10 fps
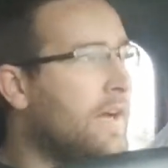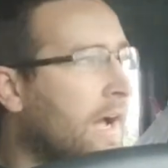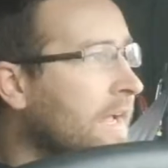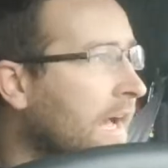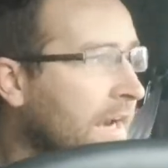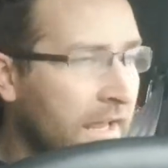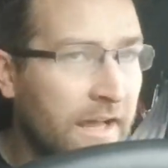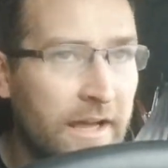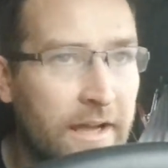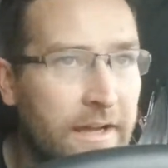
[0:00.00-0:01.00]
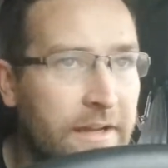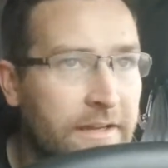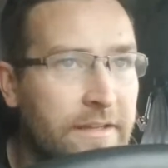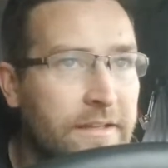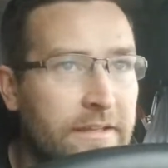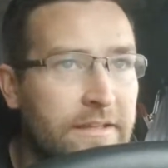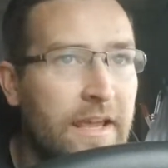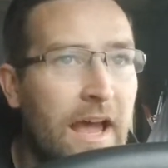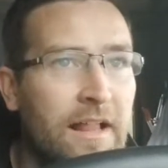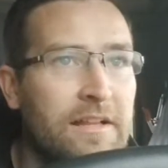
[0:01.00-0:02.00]
I got a
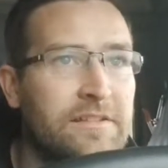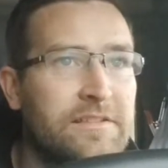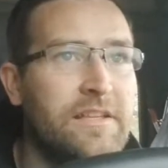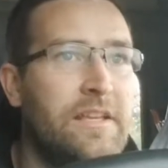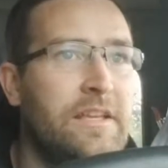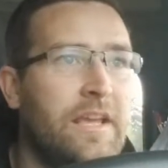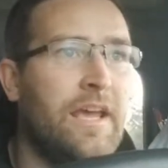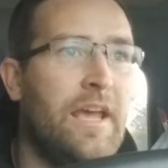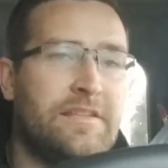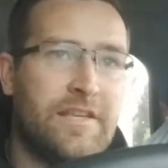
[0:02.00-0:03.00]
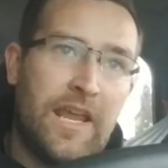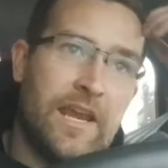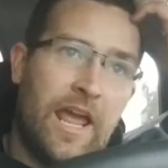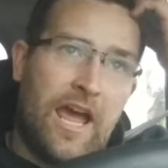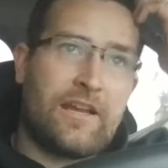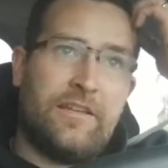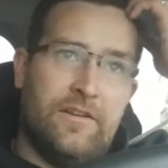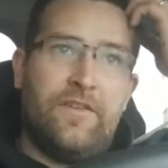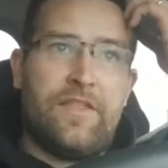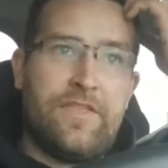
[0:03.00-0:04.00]
Galaxy S8
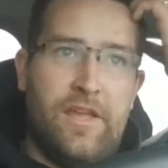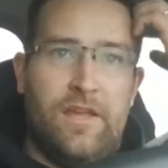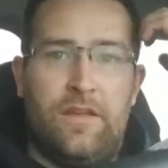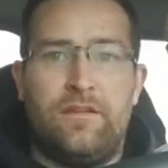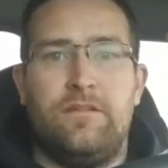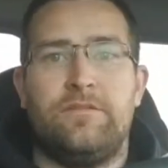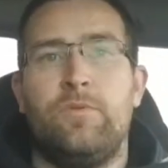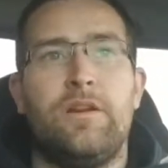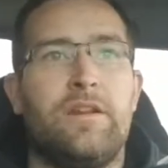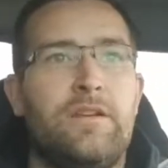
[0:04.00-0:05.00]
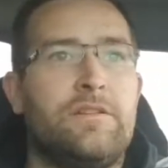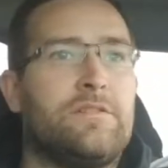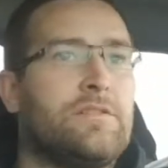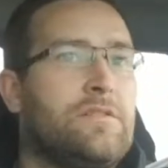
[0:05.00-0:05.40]
Active, I think, what it is.